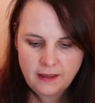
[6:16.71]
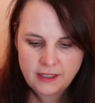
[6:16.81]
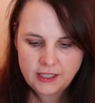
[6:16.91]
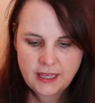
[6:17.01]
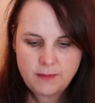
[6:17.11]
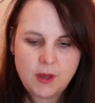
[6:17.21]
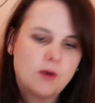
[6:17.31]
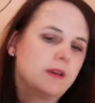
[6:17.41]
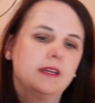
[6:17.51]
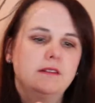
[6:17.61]
Just keep
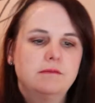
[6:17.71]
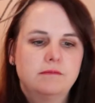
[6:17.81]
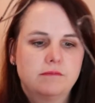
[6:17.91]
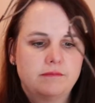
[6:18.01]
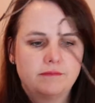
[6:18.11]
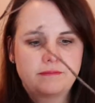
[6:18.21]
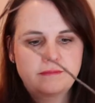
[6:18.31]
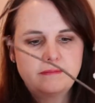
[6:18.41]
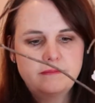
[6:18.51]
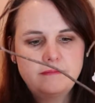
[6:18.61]
going
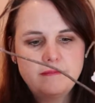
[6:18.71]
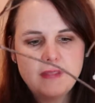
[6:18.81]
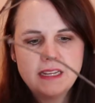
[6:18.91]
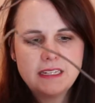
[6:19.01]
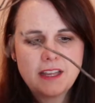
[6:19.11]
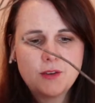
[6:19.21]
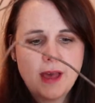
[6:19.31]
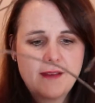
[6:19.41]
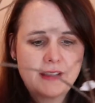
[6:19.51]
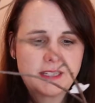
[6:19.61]
until you
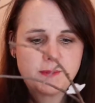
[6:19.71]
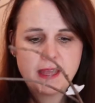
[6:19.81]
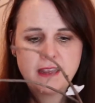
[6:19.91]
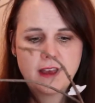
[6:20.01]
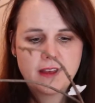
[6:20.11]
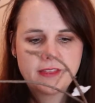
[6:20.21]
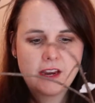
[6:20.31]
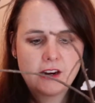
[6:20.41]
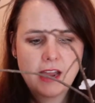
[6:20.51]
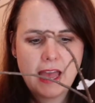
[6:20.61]
have as many on
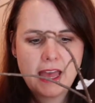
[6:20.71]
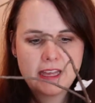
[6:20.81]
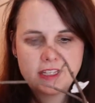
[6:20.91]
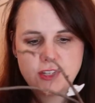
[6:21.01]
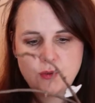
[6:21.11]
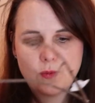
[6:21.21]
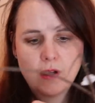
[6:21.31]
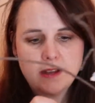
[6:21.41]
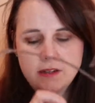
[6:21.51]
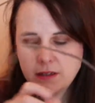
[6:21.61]
there as you
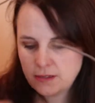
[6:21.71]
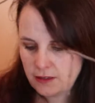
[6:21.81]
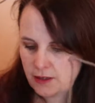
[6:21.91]
want.